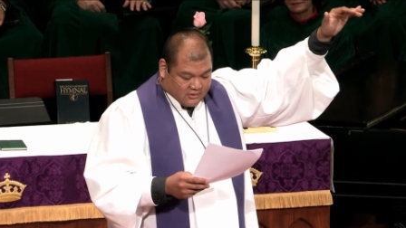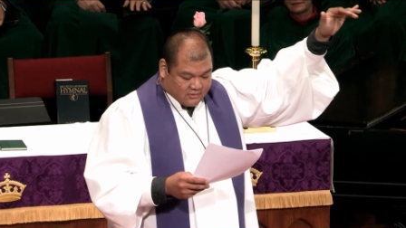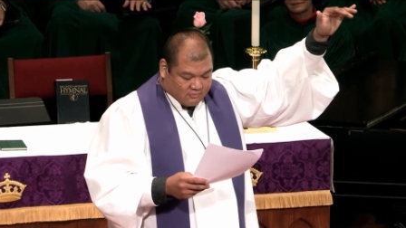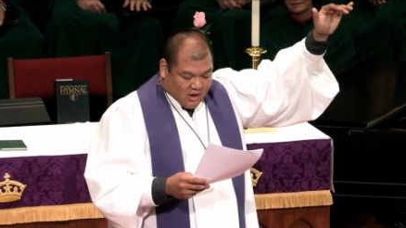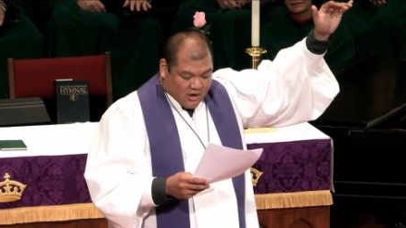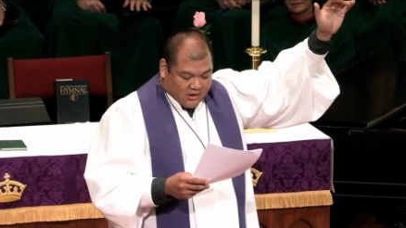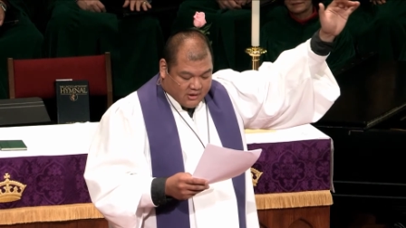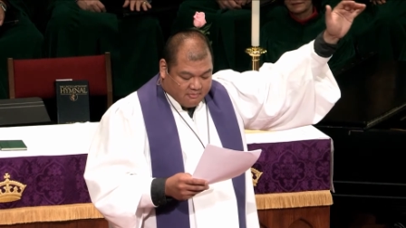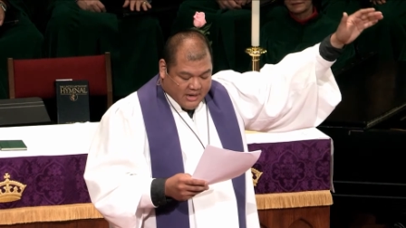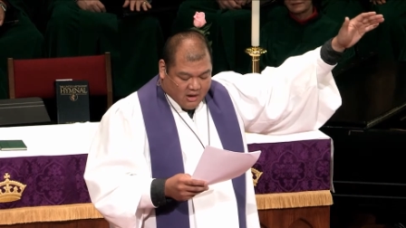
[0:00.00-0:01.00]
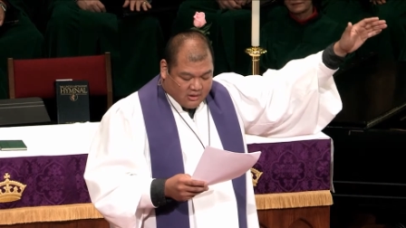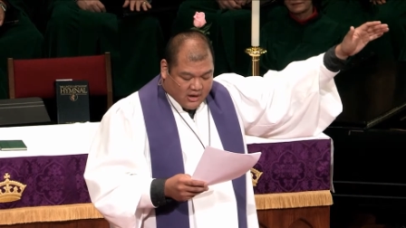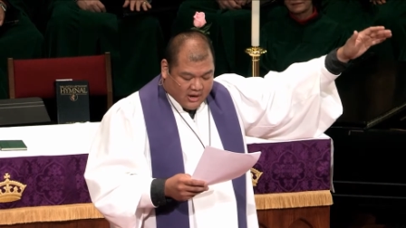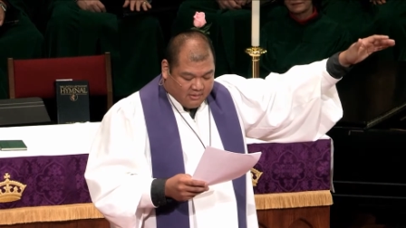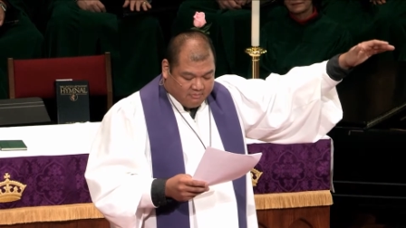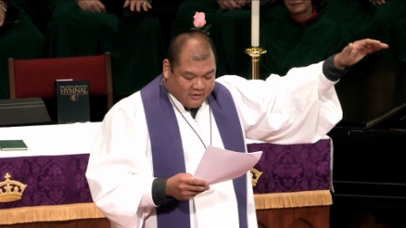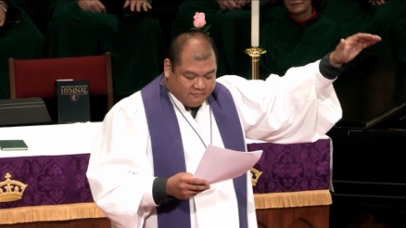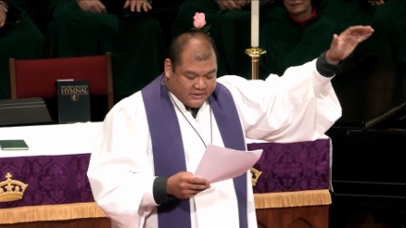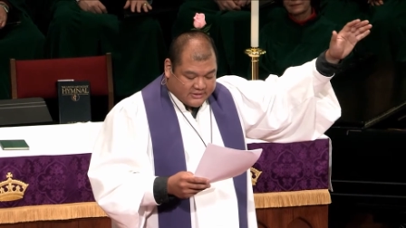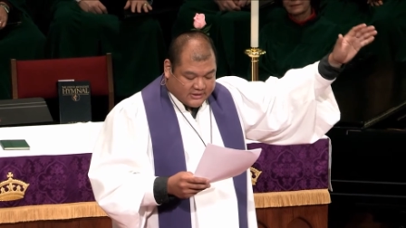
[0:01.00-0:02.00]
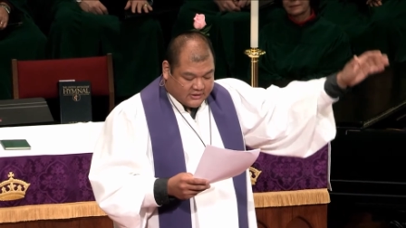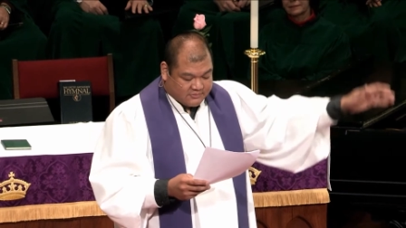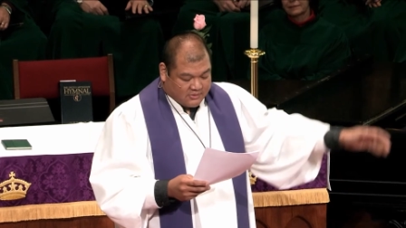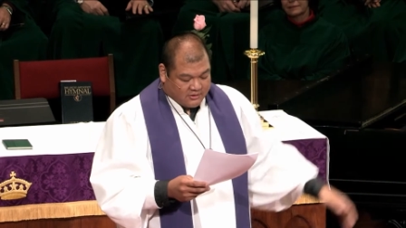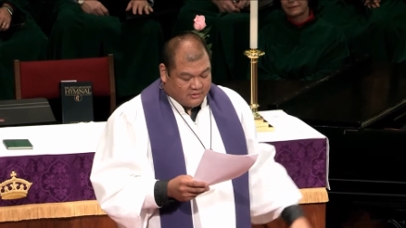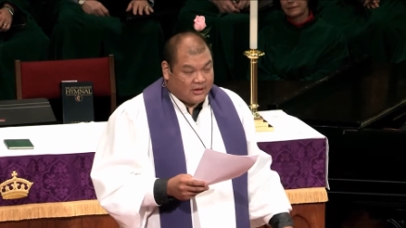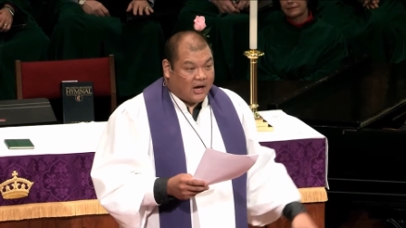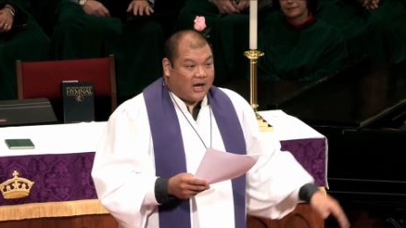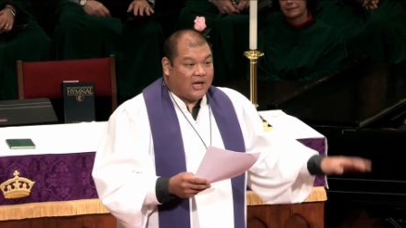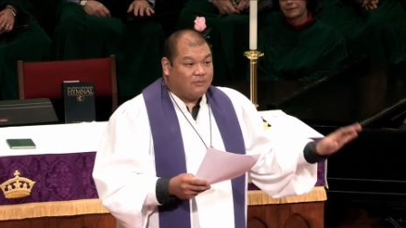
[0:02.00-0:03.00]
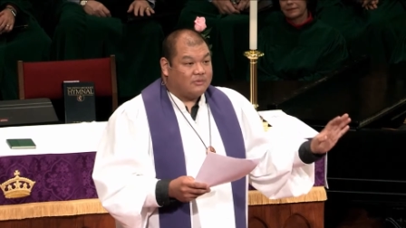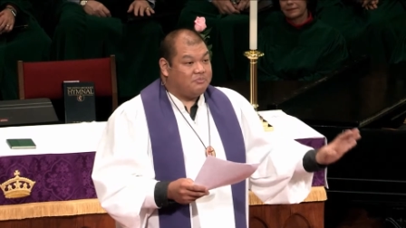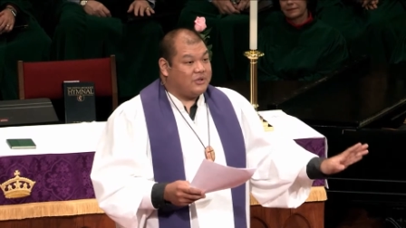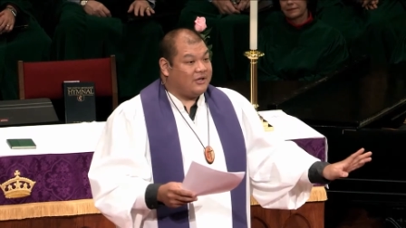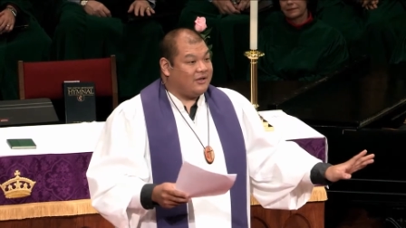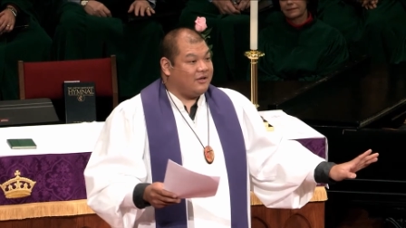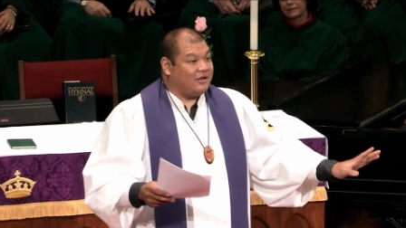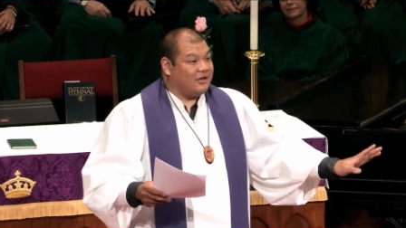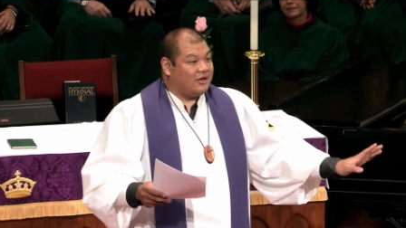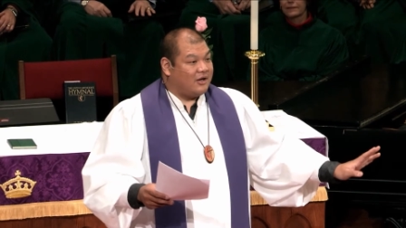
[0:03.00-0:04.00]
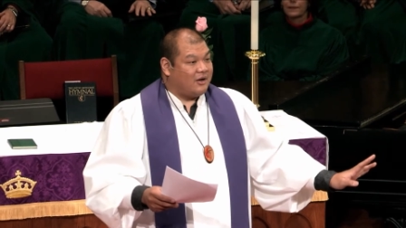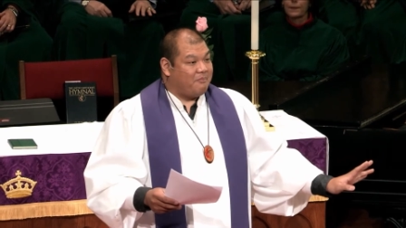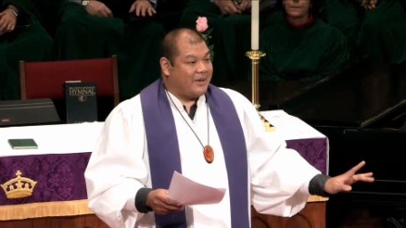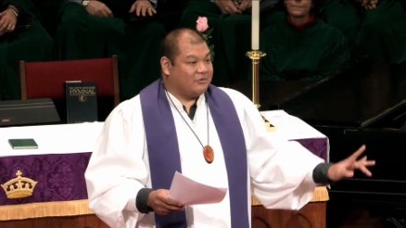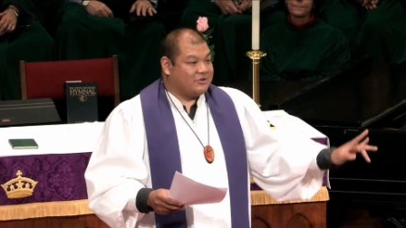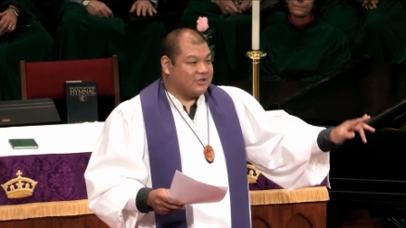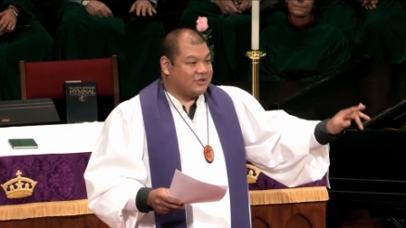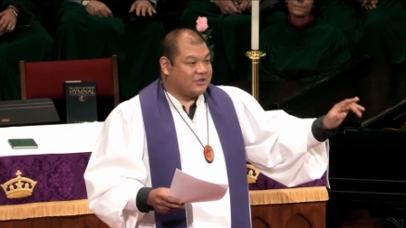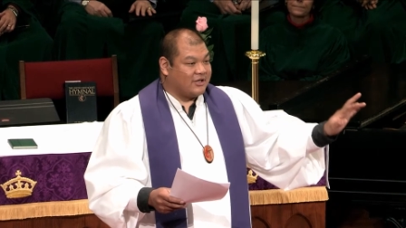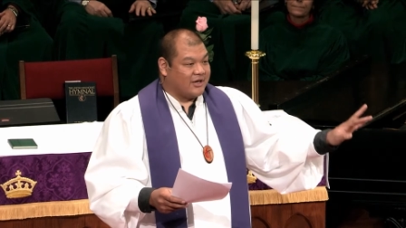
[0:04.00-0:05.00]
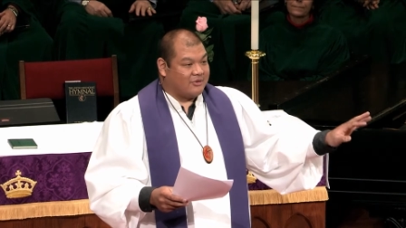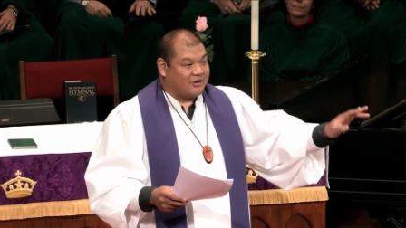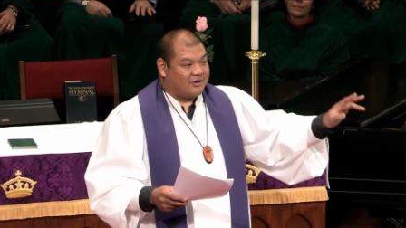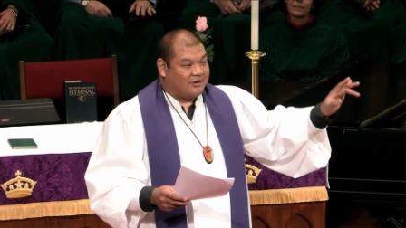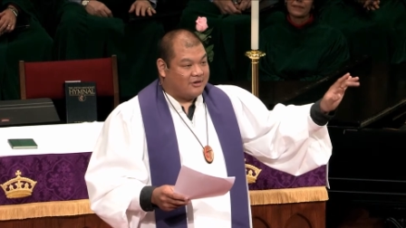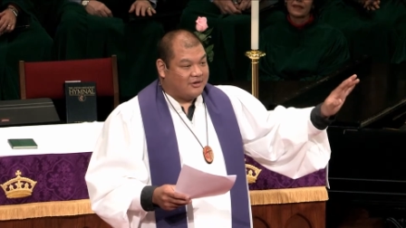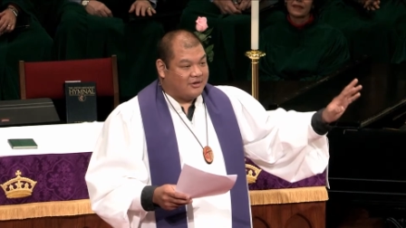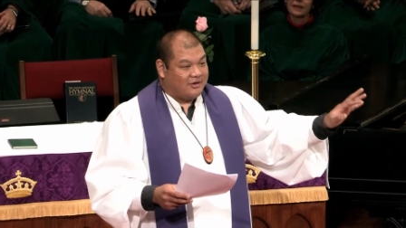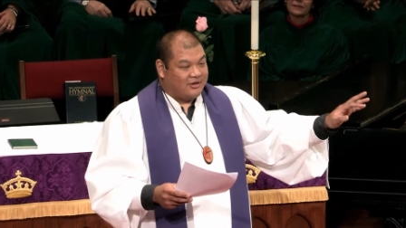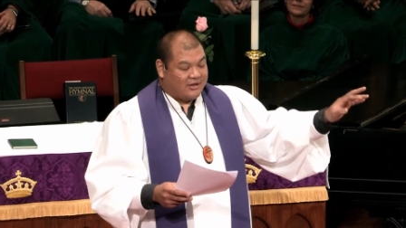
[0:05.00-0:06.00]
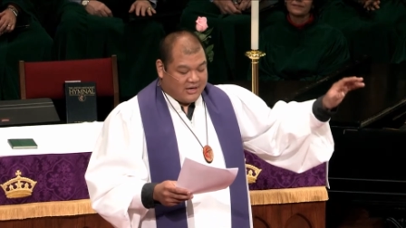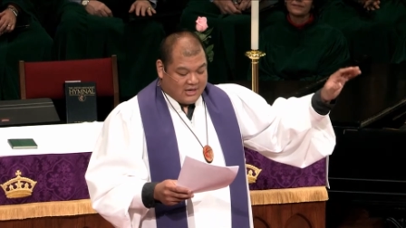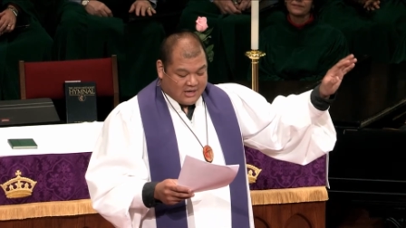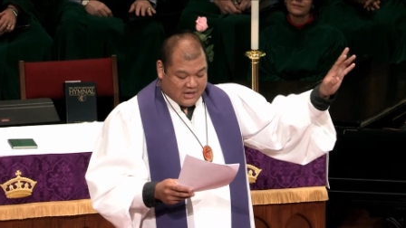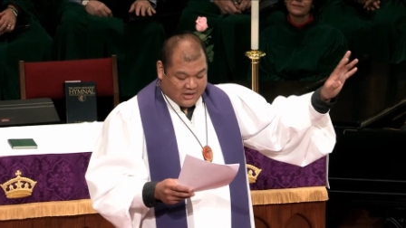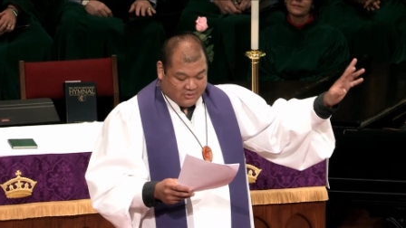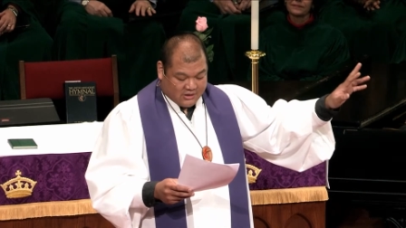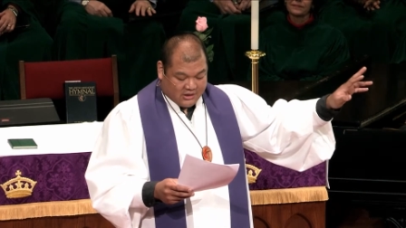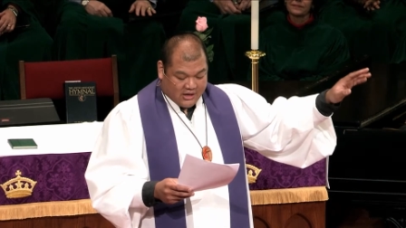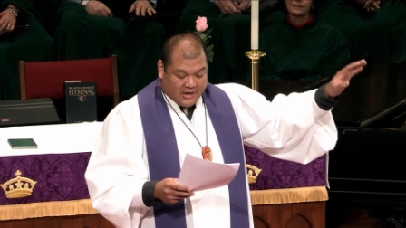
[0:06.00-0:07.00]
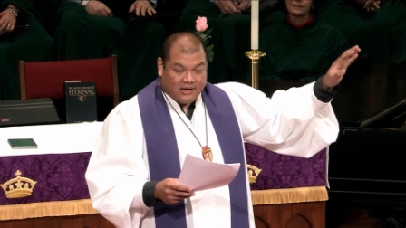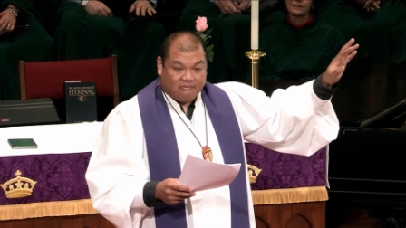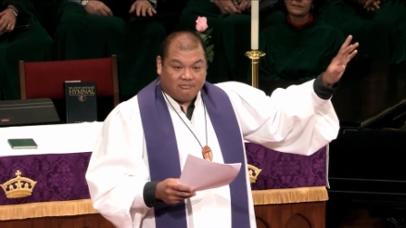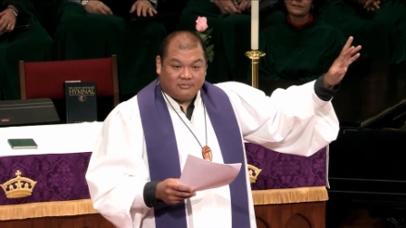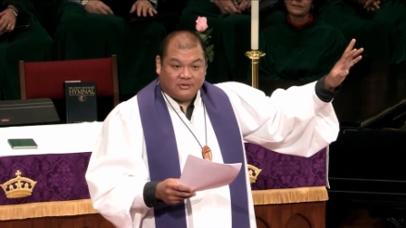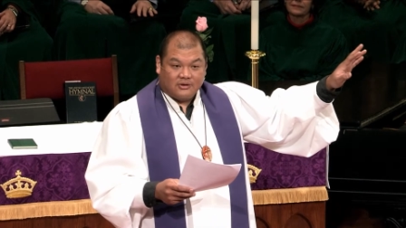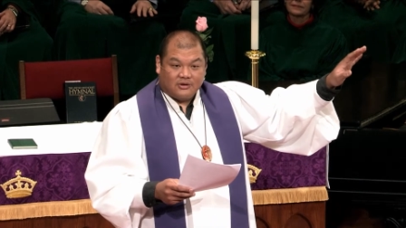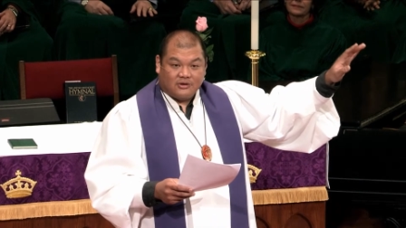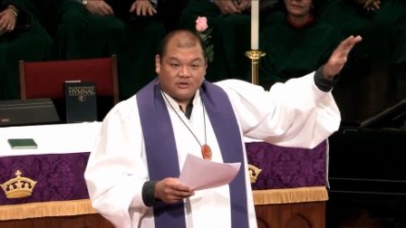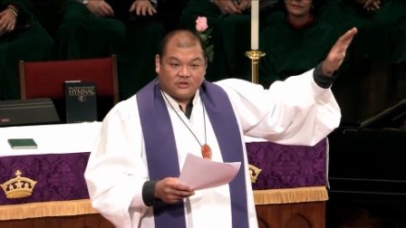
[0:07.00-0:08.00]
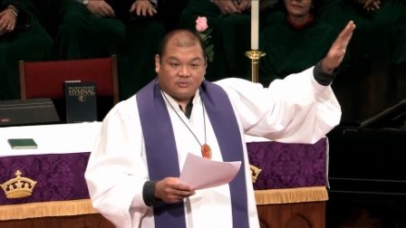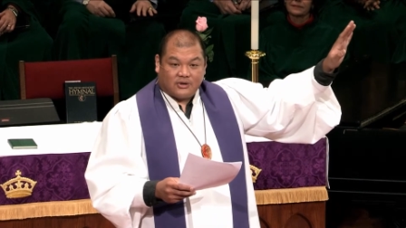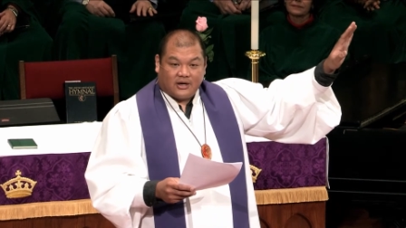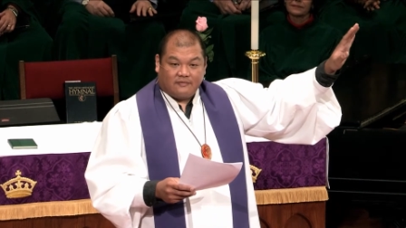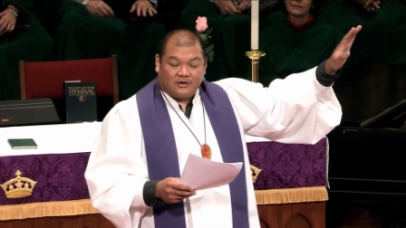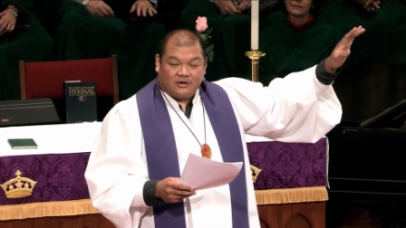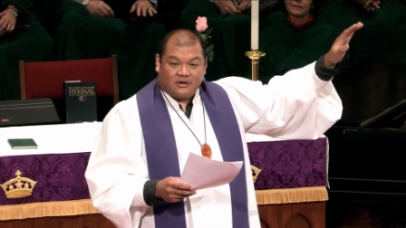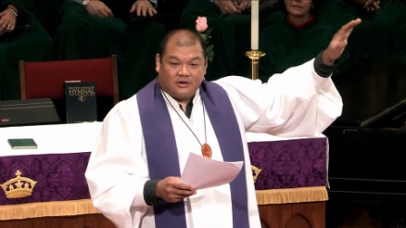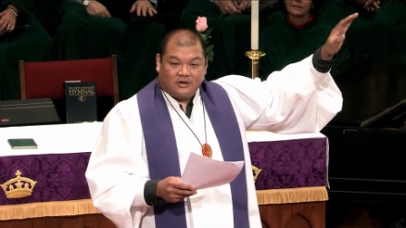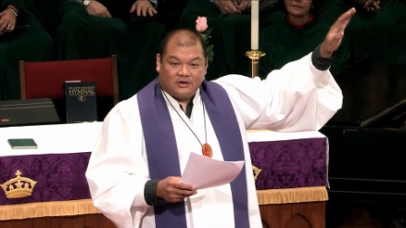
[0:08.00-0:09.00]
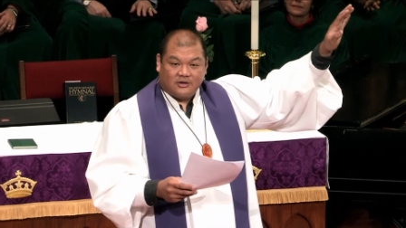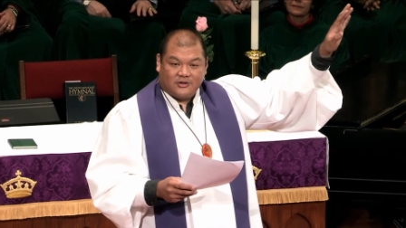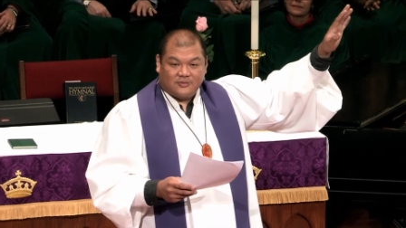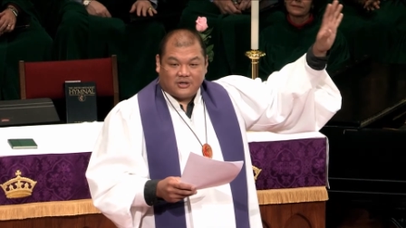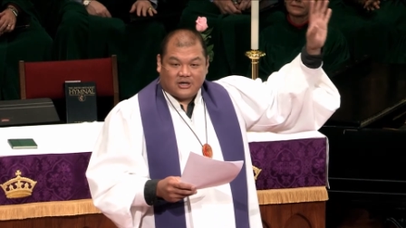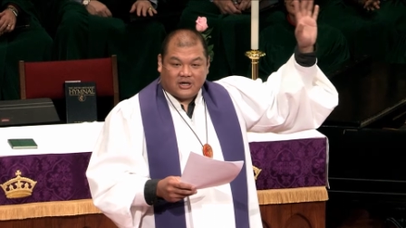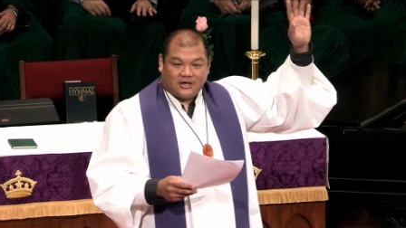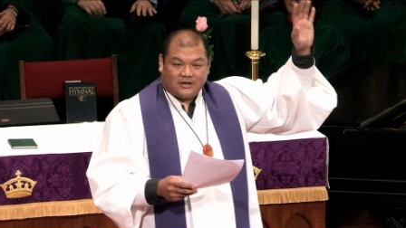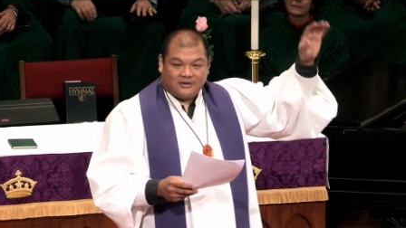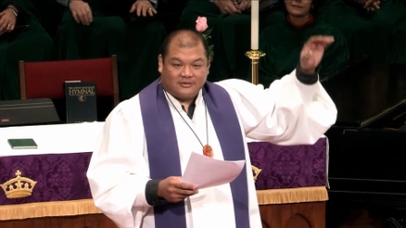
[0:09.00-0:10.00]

a rock on a mountain high above me, said his mother, then I will be a mountain climber and I will climb to wherever you are.